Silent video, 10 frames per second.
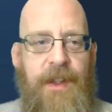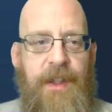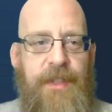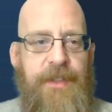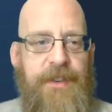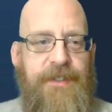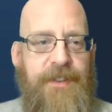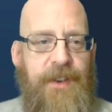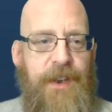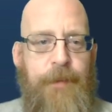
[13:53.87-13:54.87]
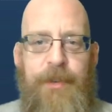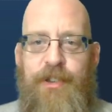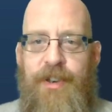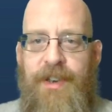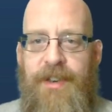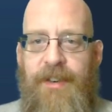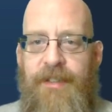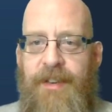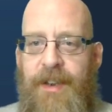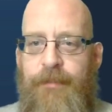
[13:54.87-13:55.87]
this image here, you're
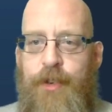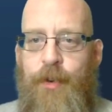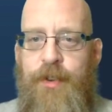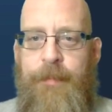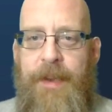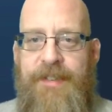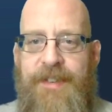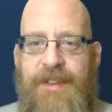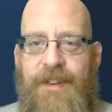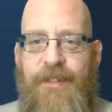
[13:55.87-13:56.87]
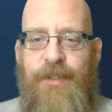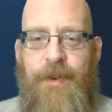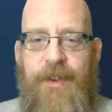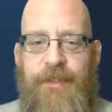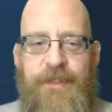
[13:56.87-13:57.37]
going to have Georgie Best in there as well.